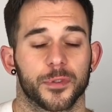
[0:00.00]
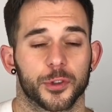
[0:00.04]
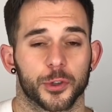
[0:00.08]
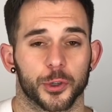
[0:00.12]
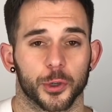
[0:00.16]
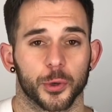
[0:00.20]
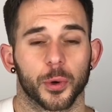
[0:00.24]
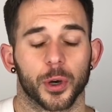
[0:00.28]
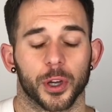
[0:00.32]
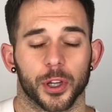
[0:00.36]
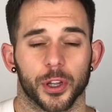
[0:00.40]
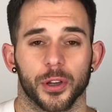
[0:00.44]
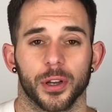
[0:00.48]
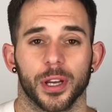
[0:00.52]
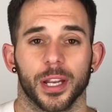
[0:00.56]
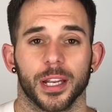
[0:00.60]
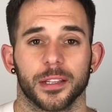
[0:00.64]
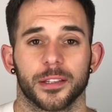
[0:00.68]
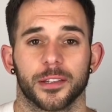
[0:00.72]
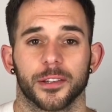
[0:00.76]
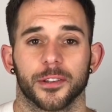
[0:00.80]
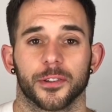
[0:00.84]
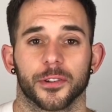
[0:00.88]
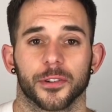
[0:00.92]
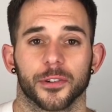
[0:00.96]
do what you
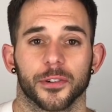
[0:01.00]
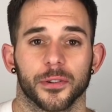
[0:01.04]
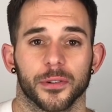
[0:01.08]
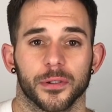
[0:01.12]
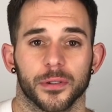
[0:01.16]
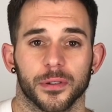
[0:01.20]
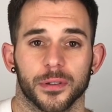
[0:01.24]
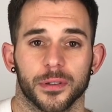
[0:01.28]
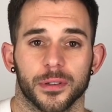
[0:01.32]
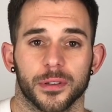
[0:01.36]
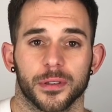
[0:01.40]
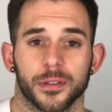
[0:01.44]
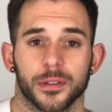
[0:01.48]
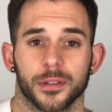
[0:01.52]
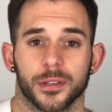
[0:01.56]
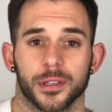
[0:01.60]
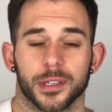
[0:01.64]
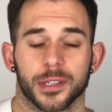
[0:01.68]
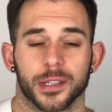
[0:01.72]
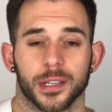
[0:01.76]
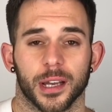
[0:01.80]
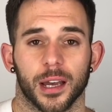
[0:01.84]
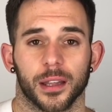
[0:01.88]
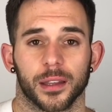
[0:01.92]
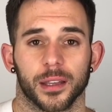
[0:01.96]
need to do to
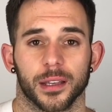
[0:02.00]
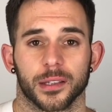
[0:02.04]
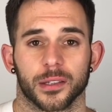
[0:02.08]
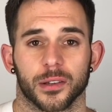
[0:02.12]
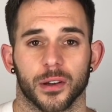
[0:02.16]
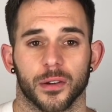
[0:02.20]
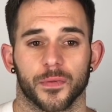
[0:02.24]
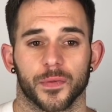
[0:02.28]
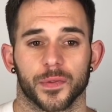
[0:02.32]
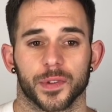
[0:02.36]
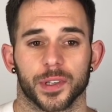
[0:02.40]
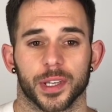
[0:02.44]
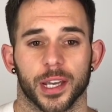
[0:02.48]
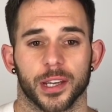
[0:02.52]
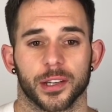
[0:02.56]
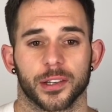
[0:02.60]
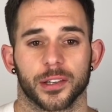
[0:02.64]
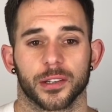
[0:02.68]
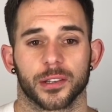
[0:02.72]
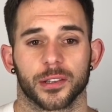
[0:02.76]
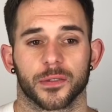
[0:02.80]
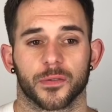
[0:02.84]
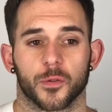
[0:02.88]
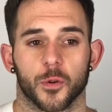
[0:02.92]
start these conversations.